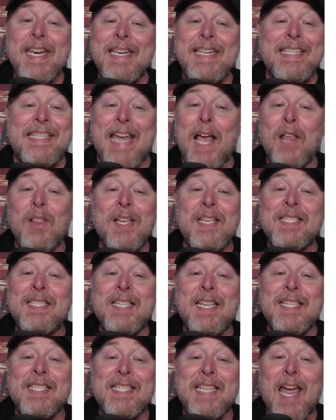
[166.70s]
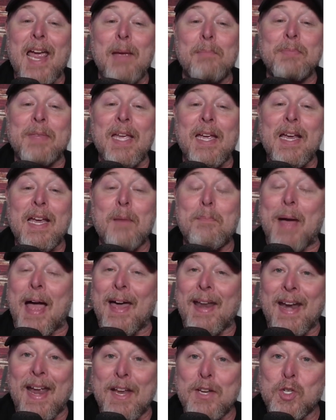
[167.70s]
didn't tell us the same thing
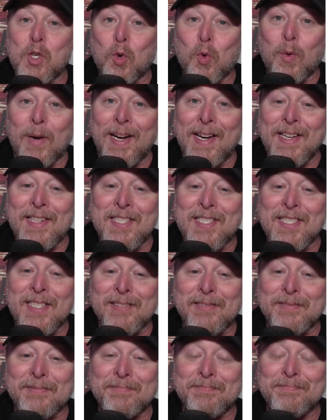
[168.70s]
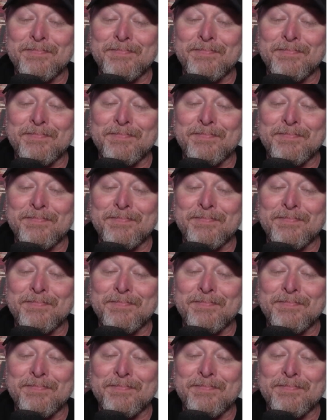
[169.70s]
about Angel Reese.